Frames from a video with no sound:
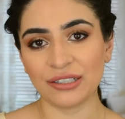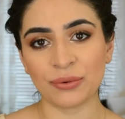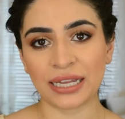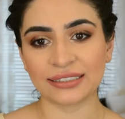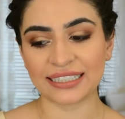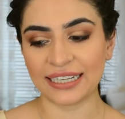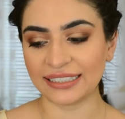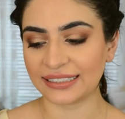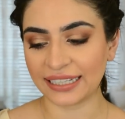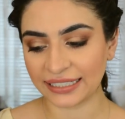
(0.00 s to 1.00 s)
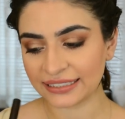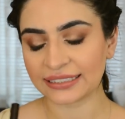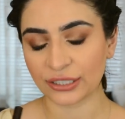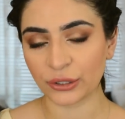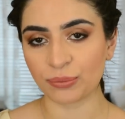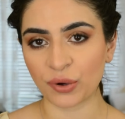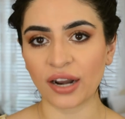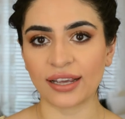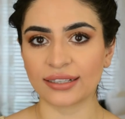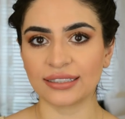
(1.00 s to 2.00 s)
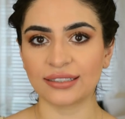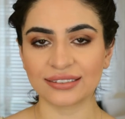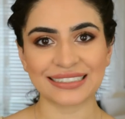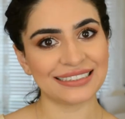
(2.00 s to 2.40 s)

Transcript: What else can I say? It's a good product.